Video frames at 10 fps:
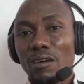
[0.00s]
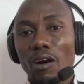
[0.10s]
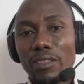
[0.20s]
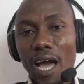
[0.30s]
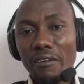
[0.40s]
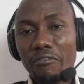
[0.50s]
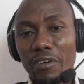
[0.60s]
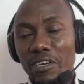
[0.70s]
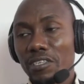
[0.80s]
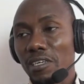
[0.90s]
on
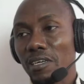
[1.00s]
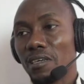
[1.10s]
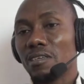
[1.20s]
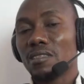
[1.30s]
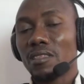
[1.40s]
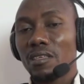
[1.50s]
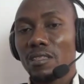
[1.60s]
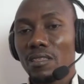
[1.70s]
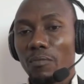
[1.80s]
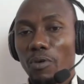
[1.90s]
average
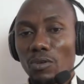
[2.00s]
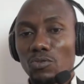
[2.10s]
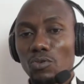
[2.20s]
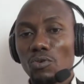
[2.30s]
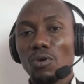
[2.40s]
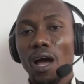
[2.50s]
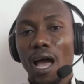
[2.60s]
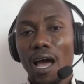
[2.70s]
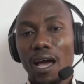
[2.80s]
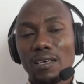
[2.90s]
the bottle
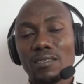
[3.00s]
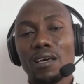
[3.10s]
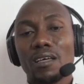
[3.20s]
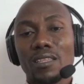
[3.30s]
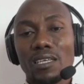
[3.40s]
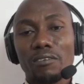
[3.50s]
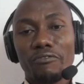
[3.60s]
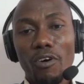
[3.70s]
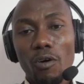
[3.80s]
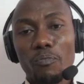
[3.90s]
has
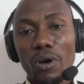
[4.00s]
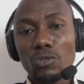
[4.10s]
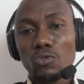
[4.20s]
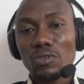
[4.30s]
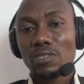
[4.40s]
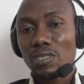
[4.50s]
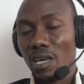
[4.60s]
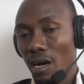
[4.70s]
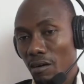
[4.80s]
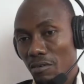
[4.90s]
34.2
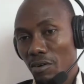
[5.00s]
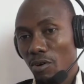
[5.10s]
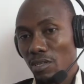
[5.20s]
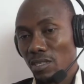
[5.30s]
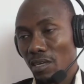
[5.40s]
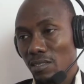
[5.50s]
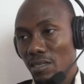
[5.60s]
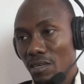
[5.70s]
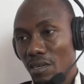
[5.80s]
cl content.